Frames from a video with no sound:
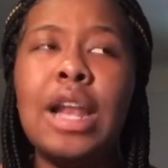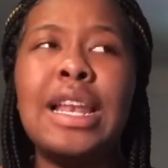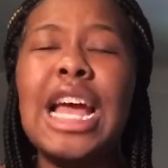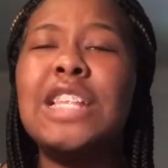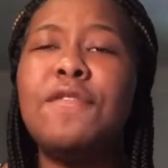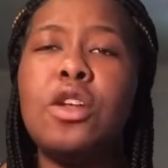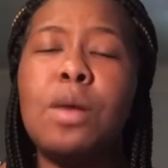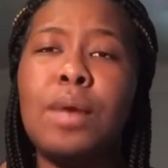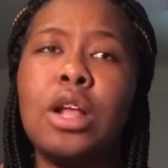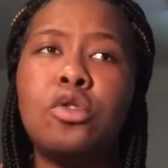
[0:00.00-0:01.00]
The next video
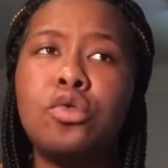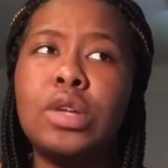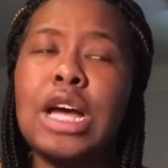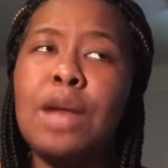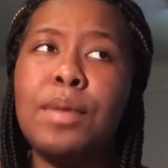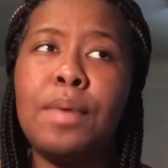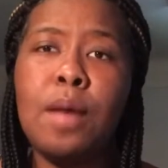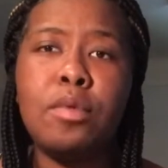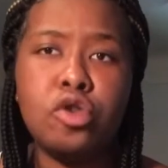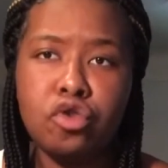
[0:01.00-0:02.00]
I'm probably gonna do is how to be
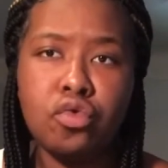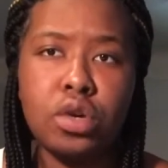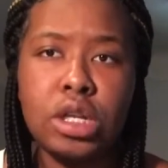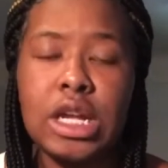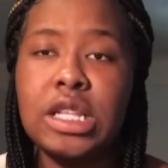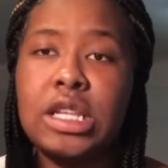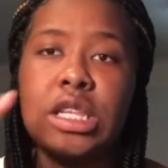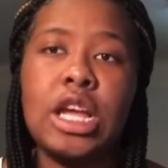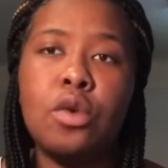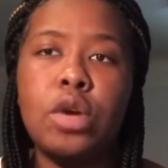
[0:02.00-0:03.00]
popular in school, because that's the
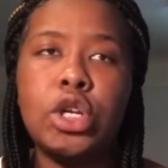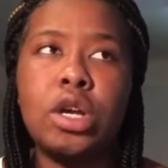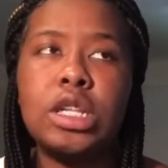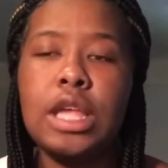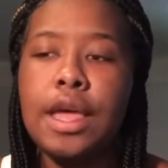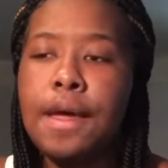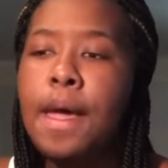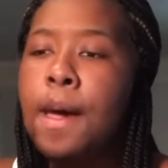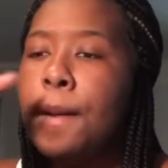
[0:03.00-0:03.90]
second one y'all said,